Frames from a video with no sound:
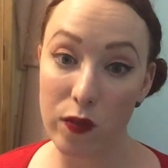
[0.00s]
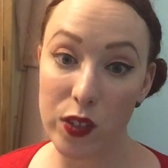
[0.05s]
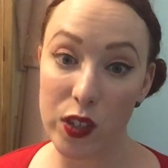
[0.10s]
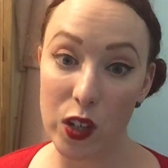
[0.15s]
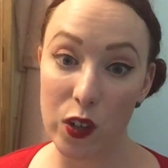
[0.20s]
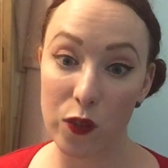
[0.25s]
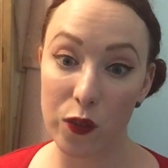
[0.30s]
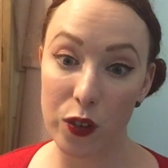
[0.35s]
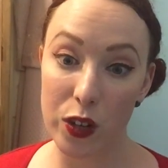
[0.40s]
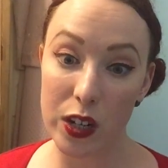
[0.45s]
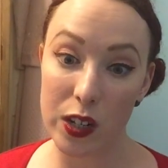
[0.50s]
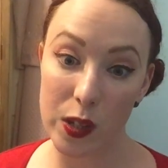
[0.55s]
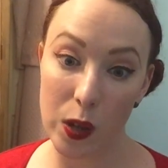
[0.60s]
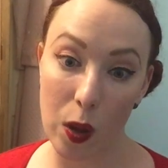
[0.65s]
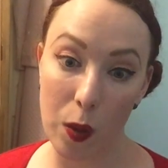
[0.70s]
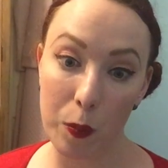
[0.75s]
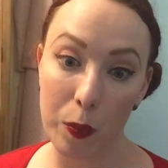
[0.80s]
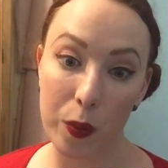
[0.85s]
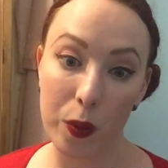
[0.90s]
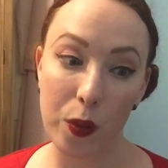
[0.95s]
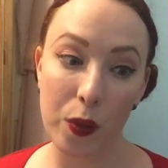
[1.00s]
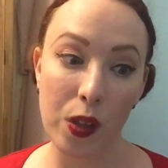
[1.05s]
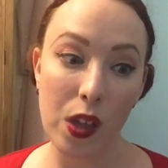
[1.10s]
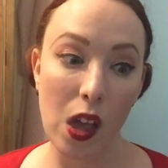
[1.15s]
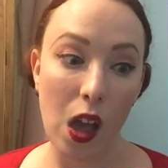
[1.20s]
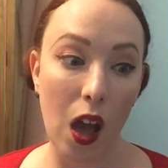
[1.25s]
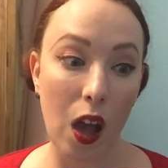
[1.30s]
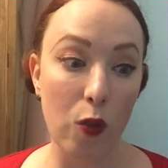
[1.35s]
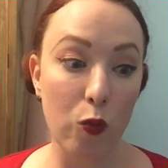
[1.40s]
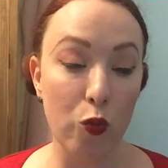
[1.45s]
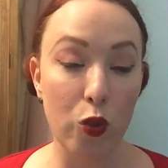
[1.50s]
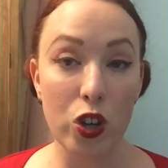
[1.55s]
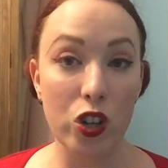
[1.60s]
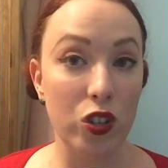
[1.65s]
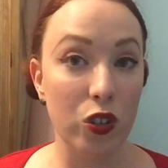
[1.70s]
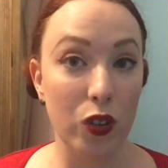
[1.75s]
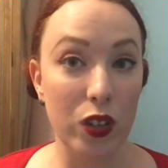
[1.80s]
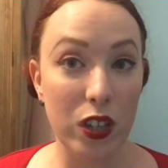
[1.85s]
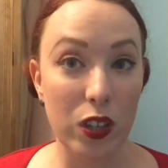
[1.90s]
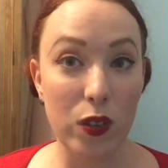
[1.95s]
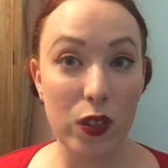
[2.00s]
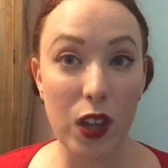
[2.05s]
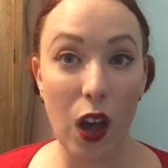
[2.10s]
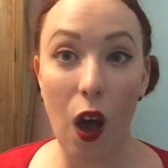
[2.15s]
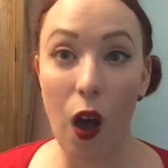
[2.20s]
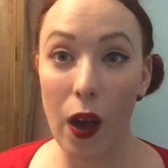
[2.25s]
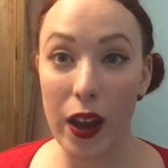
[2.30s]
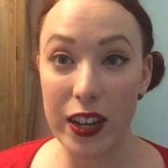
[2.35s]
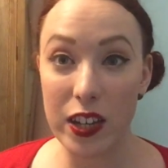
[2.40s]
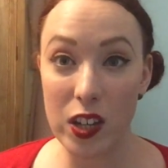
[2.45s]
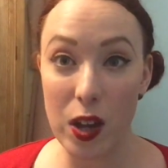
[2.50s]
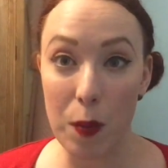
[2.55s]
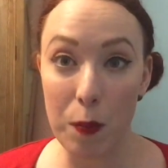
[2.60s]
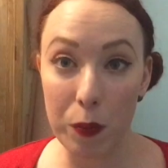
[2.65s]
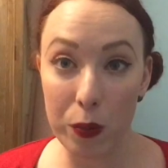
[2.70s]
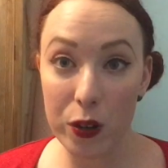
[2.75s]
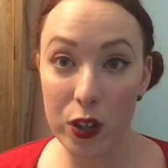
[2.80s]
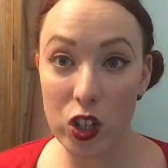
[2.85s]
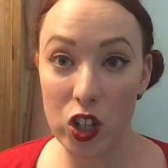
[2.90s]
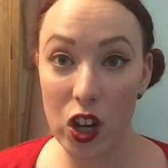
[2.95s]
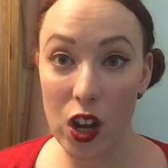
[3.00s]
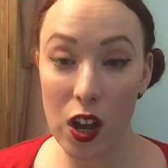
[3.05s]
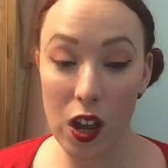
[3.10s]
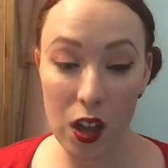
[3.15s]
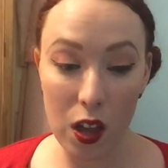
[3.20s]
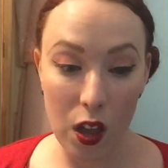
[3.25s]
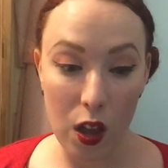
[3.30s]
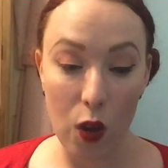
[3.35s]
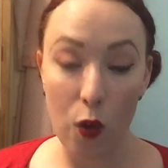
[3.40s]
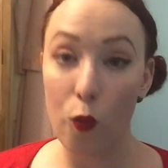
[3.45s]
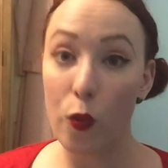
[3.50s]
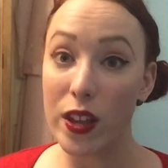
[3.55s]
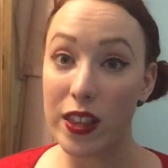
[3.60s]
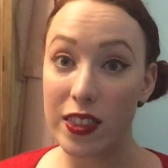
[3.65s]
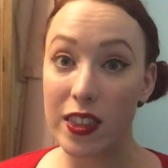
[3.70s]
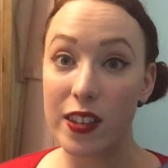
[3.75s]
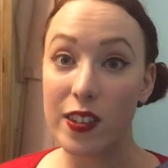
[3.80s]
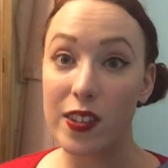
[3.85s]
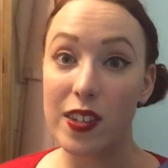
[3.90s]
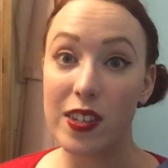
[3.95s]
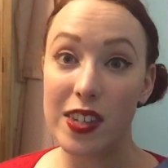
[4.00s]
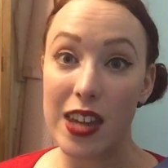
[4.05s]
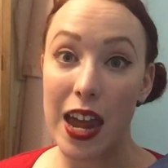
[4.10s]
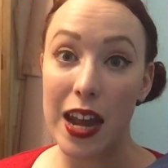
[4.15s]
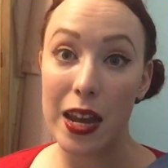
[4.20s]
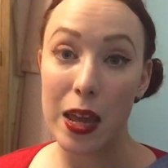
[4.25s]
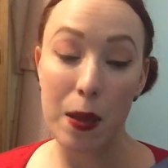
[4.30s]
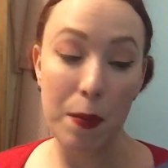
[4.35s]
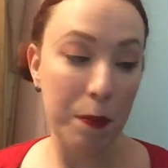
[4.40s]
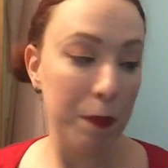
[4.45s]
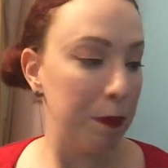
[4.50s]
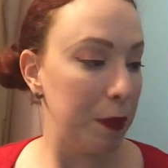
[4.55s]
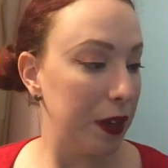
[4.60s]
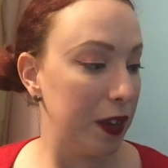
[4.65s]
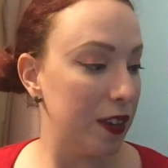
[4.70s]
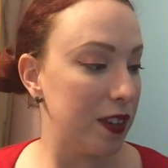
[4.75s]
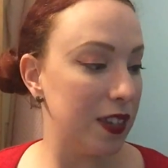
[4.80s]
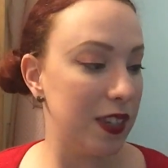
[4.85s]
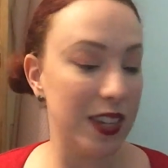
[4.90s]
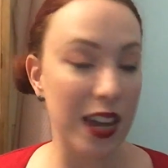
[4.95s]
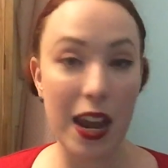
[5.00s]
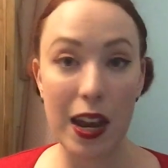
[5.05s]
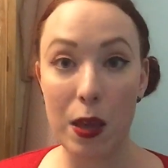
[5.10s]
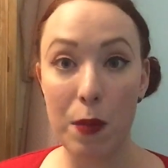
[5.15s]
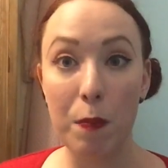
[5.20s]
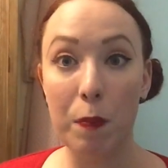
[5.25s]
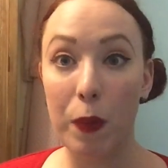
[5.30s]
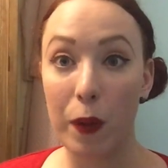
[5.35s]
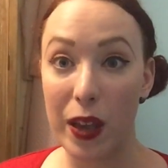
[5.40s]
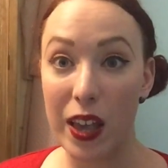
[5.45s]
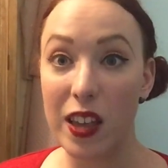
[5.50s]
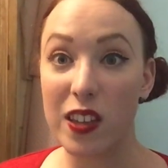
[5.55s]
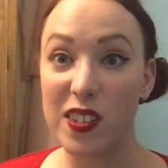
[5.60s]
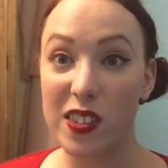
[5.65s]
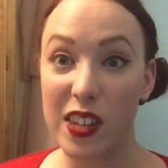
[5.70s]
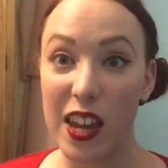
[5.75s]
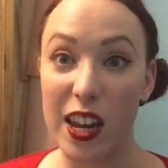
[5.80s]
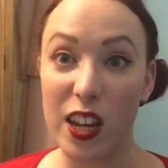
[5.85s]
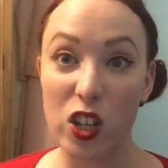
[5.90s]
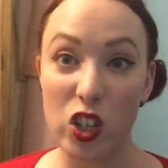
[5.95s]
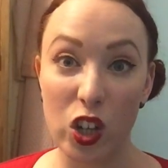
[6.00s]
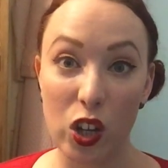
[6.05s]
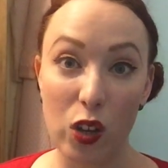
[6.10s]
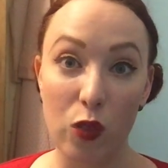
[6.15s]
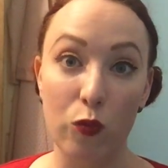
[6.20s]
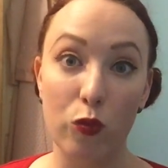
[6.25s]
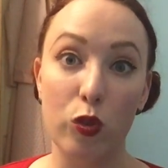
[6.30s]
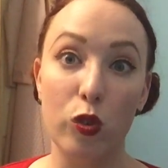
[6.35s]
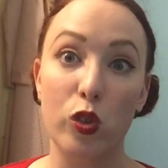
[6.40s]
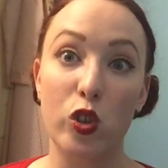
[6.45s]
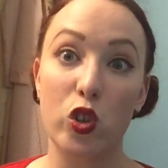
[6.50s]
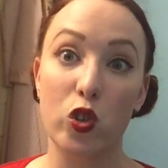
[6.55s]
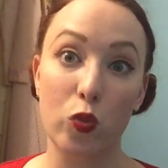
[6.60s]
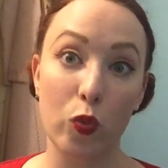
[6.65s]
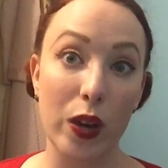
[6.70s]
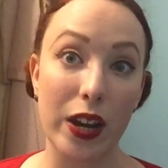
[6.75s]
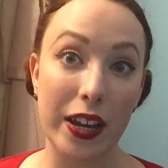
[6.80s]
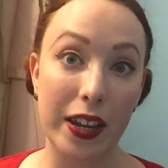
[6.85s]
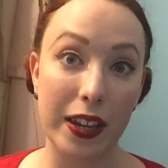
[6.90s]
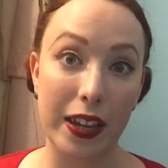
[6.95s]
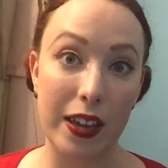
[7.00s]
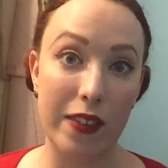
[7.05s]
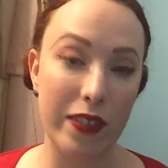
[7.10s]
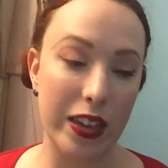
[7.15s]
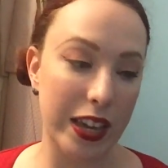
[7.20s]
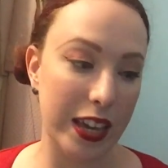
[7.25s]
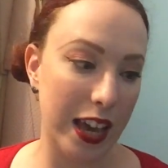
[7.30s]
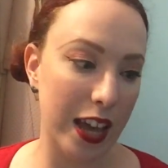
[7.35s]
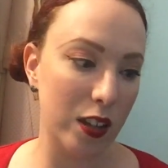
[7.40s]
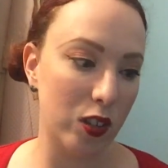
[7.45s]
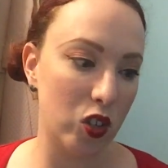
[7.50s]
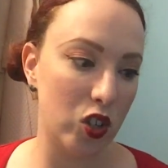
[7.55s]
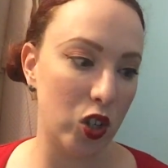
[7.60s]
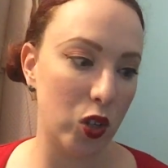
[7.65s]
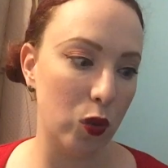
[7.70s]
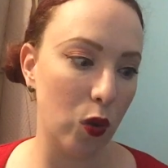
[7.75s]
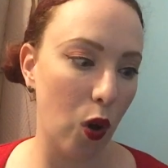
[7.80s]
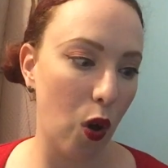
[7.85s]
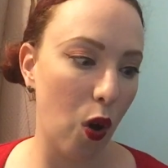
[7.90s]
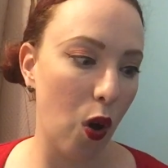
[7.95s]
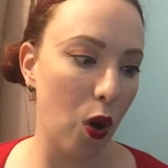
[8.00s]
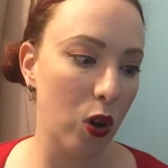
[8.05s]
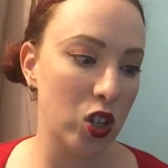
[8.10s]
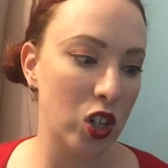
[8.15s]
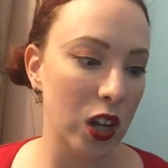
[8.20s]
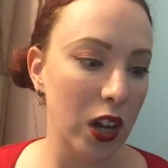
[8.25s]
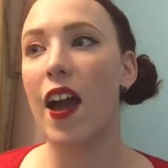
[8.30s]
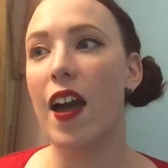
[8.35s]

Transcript: So for example, I would not use a high temperature with this denim because denim by its nature will shrink if it gets too hot.